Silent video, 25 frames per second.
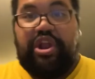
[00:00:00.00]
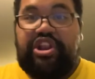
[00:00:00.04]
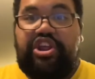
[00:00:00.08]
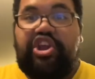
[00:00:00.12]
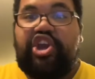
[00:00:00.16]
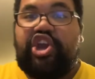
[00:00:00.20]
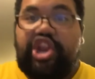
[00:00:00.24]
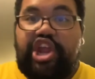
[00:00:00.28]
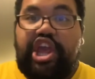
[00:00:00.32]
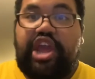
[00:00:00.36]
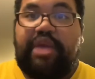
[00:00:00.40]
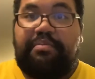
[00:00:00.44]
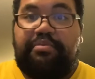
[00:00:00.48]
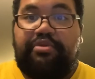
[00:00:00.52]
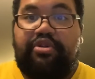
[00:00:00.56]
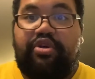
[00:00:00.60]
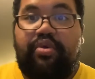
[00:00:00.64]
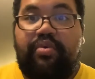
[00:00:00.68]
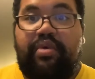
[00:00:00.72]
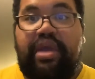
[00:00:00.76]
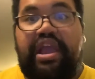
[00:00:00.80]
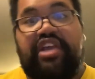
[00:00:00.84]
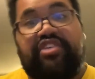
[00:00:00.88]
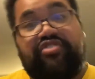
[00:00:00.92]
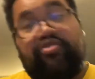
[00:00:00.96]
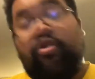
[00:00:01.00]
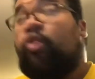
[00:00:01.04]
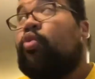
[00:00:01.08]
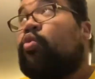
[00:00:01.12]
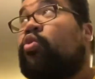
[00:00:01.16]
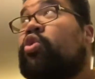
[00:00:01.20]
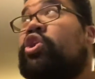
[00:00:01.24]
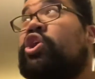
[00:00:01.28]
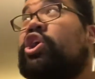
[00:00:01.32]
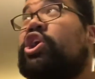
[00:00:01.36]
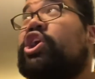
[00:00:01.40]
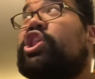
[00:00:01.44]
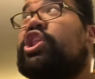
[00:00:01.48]
going to get Blu-rays?
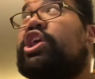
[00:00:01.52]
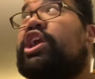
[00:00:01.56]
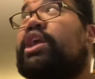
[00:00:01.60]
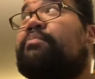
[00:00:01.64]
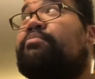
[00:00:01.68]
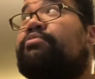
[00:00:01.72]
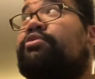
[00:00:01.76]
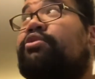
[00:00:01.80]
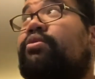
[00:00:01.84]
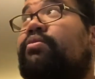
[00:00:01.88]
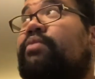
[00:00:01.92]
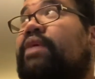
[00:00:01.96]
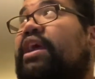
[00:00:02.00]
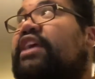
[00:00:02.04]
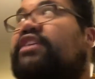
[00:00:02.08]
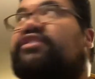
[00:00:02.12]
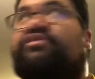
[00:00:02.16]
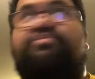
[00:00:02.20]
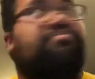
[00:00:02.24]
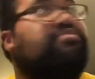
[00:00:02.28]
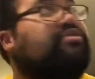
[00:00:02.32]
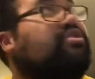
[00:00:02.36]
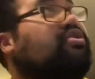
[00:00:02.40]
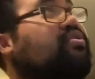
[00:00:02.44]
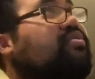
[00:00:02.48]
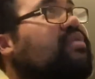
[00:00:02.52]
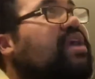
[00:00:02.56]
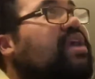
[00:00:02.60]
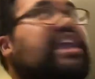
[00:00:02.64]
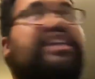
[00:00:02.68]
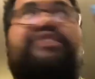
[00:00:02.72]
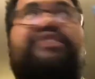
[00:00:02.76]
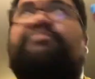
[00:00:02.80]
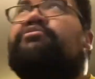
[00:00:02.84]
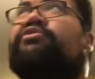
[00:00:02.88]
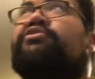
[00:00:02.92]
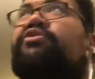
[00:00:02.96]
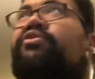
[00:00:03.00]
When are you going to get Blu-rays?
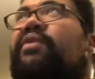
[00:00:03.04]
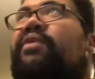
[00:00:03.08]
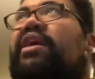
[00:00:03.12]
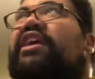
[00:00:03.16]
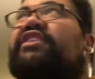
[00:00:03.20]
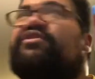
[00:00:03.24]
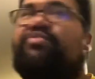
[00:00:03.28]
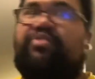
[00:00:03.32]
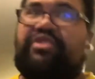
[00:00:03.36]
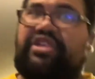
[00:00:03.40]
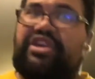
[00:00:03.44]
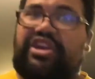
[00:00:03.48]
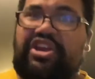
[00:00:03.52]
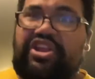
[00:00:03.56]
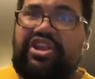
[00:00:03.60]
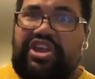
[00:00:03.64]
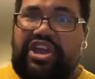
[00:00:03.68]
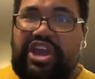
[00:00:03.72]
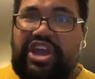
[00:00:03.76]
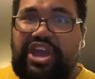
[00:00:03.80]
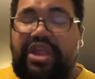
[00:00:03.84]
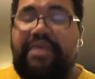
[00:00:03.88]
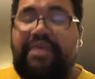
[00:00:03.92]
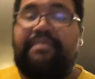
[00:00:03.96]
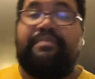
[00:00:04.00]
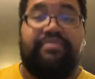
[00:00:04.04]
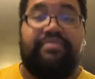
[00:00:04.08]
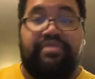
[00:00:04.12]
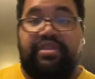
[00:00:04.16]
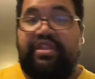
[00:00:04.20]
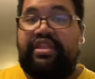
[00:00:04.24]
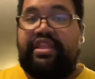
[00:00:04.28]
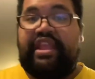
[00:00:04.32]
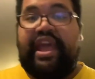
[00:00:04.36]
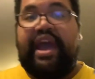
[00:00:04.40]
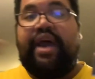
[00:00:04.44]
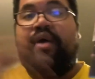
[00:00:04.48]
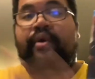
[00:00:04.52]
Blu-rays, Blu-rays, when are you going to get them?
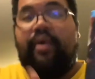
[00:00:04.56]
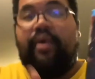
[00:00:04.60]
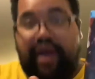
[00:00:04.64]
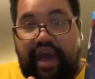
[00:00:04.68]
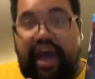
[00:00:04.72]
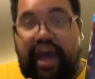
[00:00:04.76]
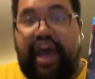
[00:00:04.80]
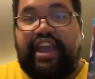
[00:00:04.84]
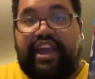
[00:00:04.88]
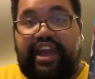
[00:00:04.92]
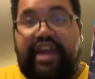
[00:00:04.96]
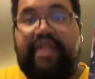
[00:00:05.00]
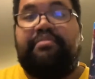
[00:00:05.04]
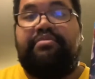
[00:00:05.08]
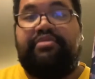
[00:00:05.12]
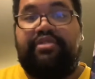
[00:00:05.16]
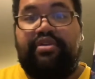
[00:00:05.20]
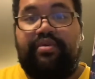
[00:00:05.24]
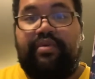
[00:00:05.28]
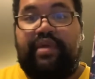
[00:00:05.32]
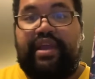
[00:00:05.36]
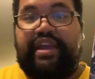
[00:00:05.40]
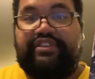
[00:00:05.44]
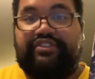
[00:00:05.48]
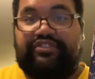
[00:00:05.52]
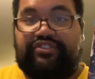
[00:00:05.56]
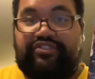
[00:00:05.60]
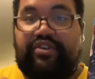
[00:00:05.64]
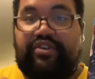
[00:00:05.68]
Now I got Blu-rays, so